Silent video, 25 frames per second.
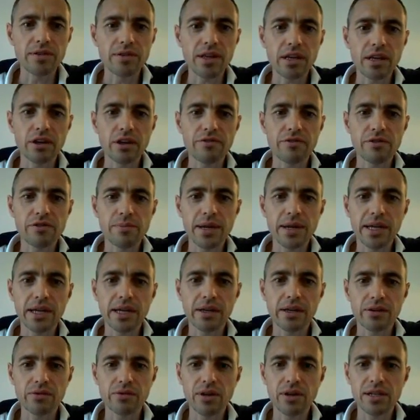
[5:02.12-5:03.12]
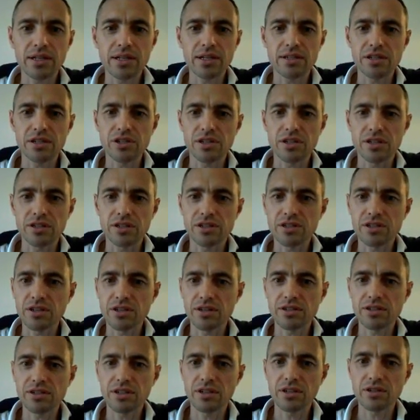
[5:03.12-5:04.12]
thank you for making the right decision in
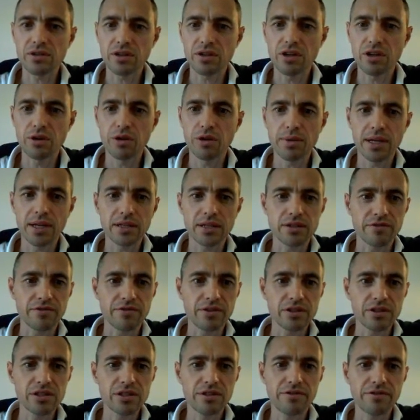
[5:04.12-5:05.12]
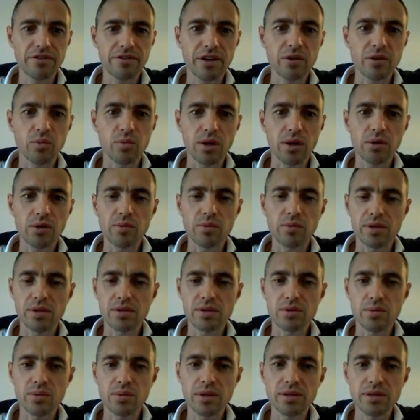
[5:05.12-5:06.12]
starting to accumulate diversified wealth with
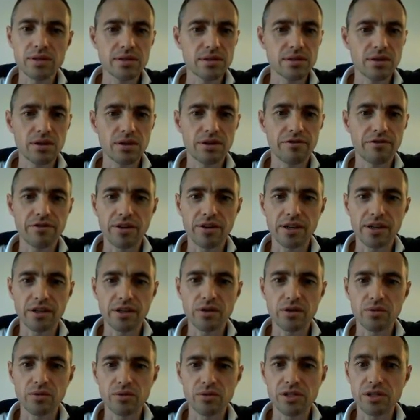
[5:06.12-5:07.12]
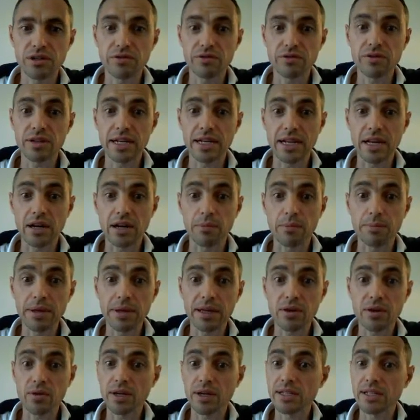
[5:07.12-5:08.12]
Swiss certified gold, silver, and our
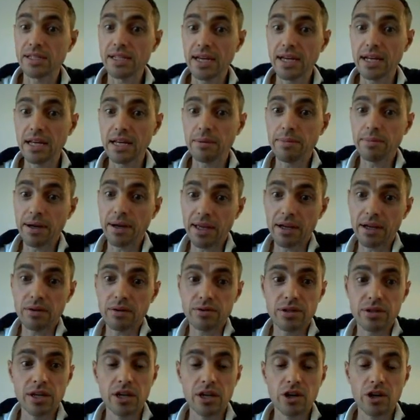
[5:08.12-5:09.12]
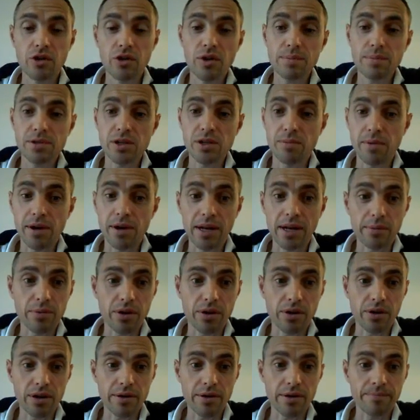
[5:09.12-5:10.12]
Bitcoin daily payout crypto mining
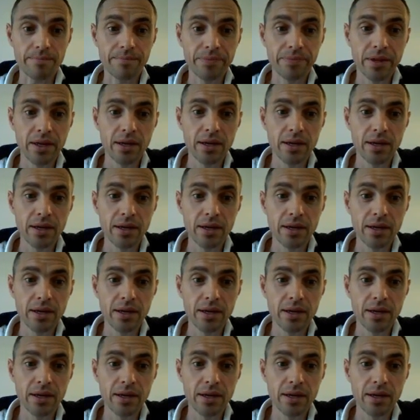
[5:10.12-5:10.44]
program.